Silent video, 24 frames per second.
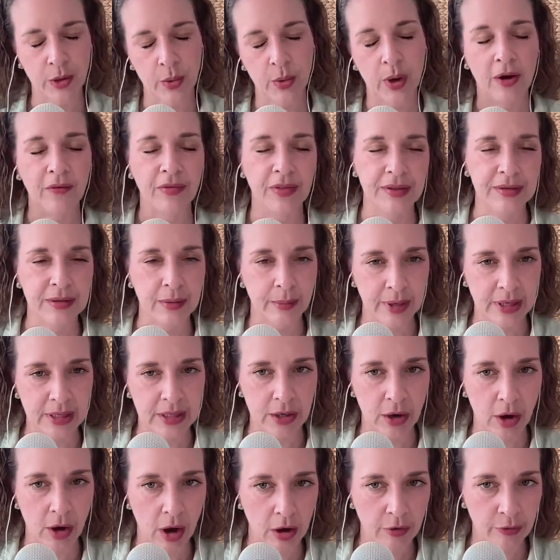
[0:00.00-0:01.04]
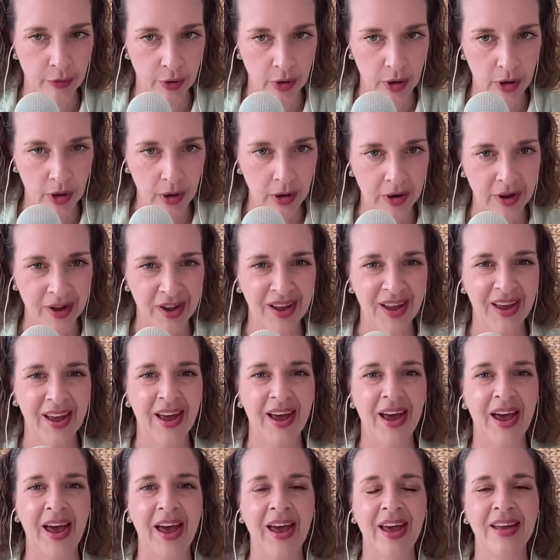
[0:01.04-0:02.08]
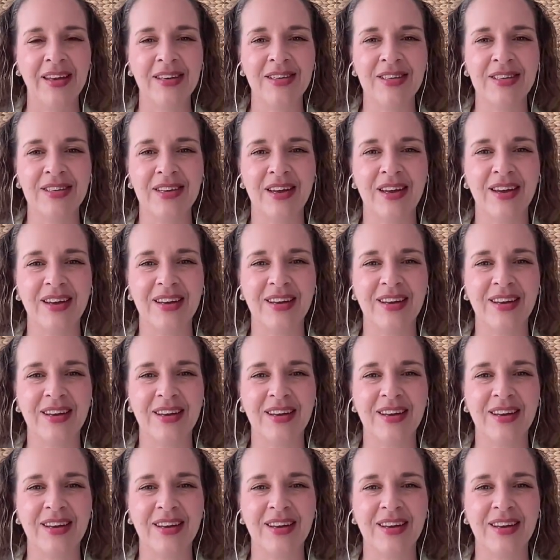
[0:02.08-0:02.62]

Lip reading: you have this amazing offer. And